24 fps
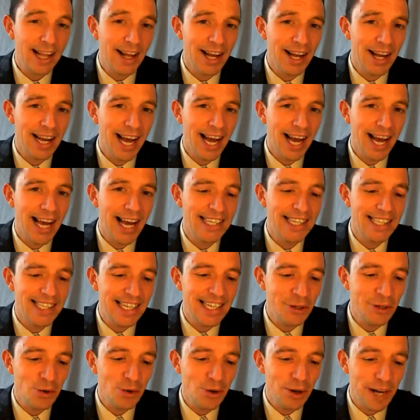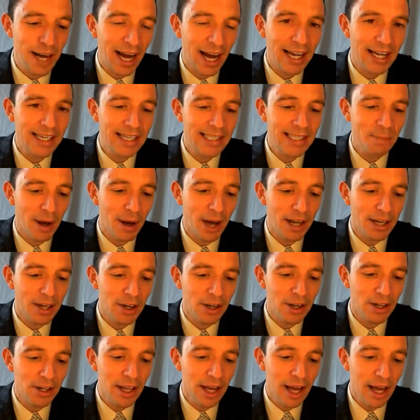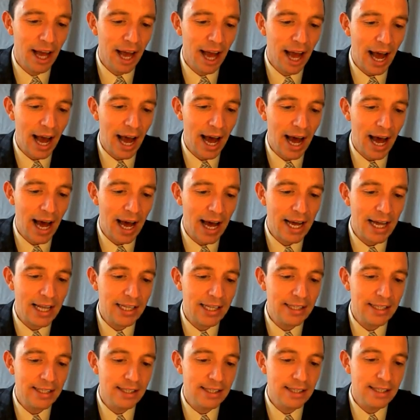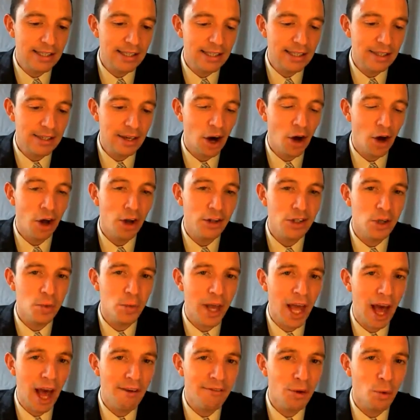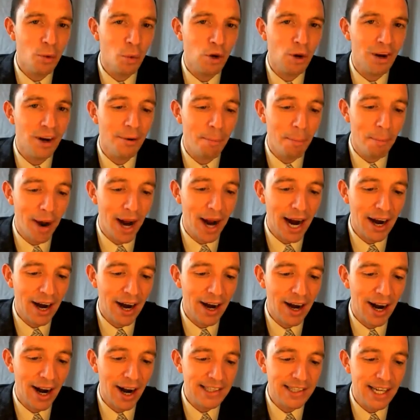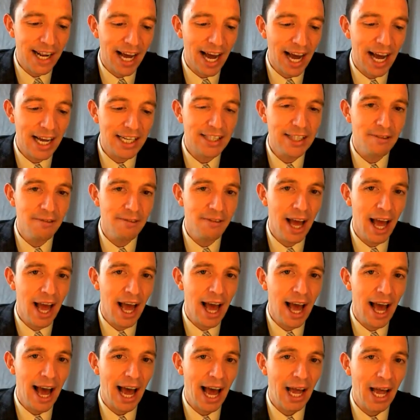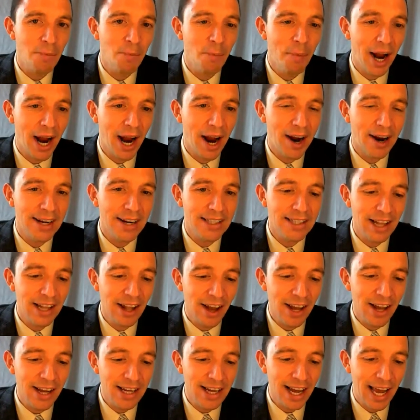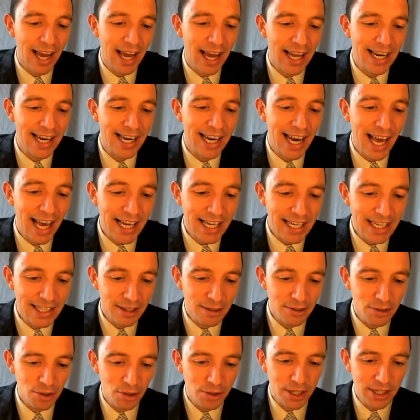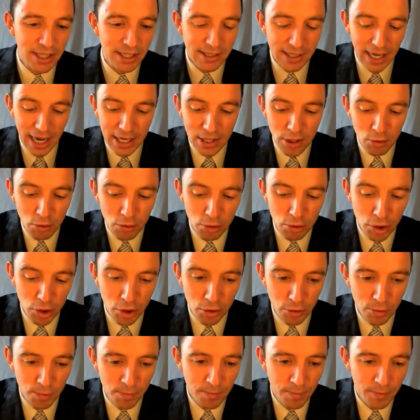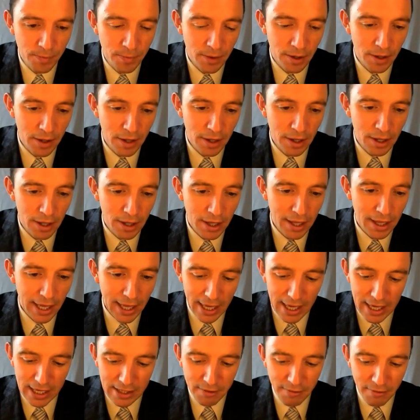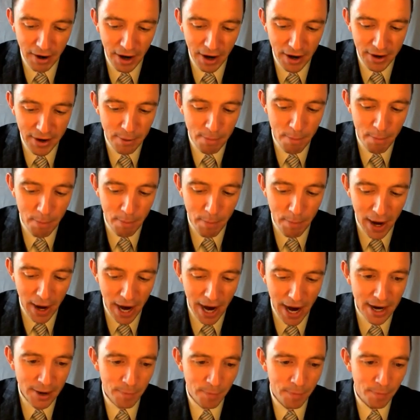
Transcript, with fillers: like casi nunca in Espanol and also we have the word bare as an adjective and bare is like uh, naked so you can say the room is very bare